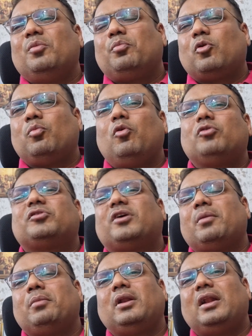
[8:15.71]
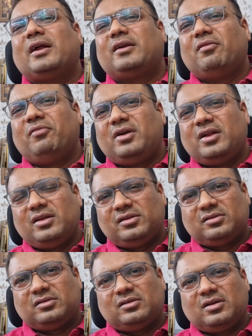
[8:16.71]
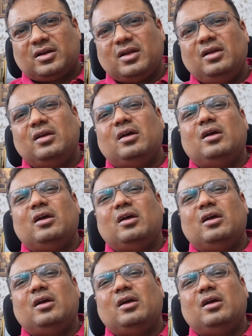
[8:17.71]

promotes criminal activities. Okay.